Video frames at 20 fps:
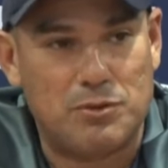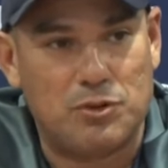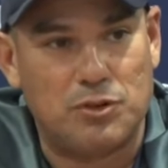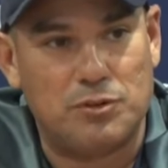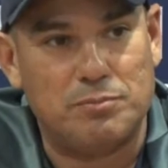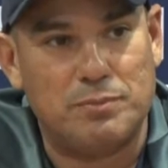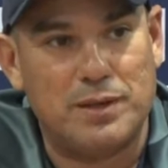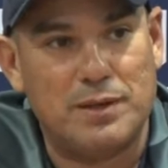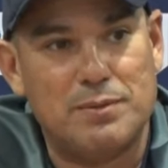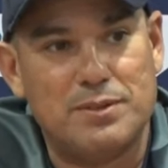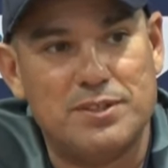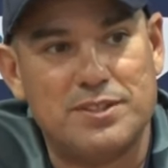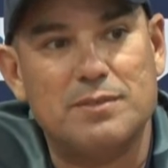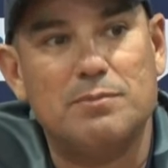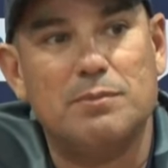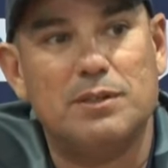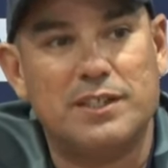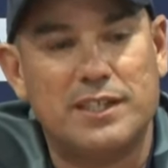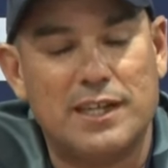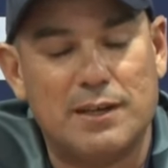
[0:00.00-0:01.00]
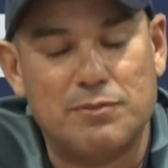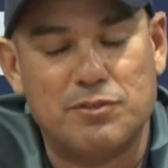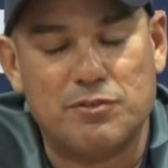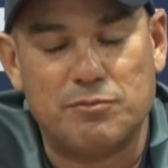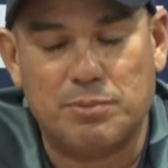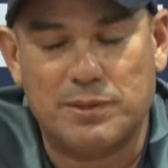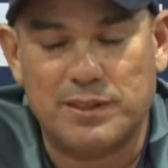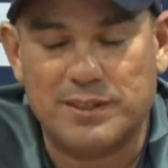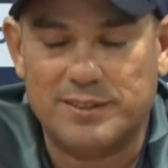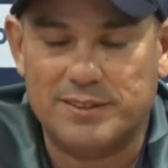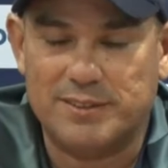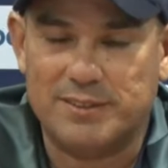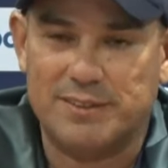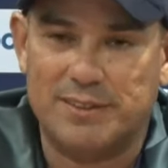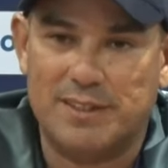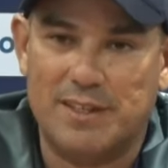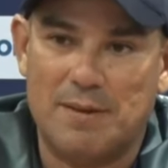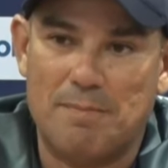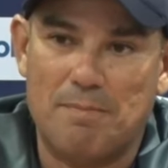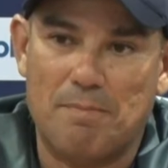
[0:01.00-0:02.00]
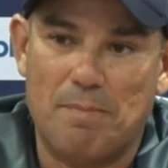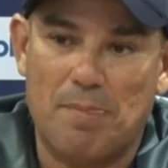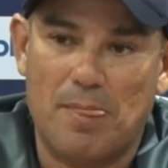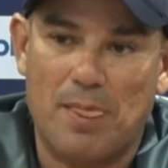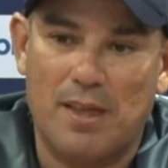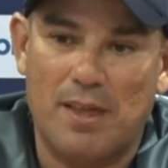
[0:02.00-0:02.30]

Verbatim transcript: and not maybe similar types of players. Um,